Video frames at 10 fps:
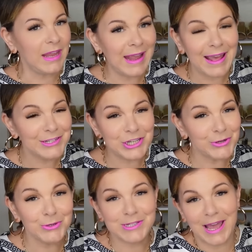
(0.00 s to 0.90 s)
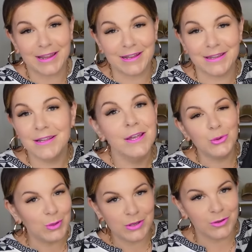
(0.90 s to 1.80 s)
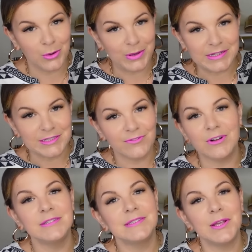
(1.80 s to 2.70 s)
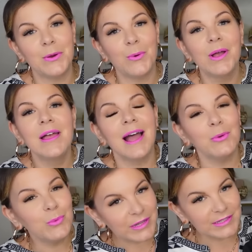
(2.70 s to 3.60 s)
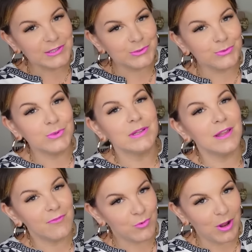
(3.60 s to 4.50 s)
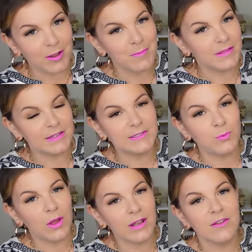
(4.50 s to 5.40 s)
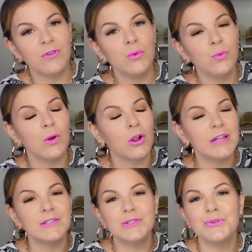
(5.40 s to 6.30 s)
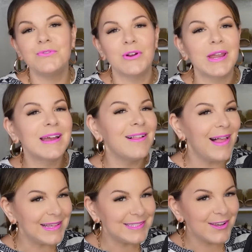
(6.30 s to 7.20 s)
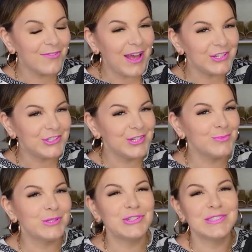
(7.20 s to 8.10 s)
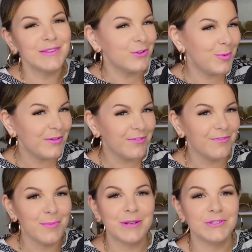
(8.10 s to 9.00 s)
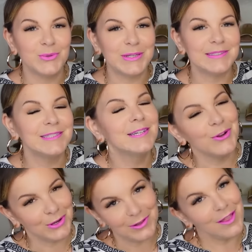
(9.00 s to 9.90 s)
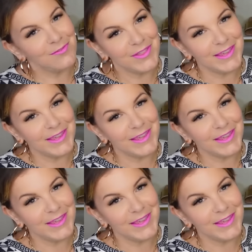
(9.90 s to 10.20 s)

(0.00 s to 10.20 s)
and it had a J. Crew tag in it, you wouldn't know any different. So I really do love and recommend this one. If you are into very classic fashion with just a little bit of a feminine twist, you're gonna love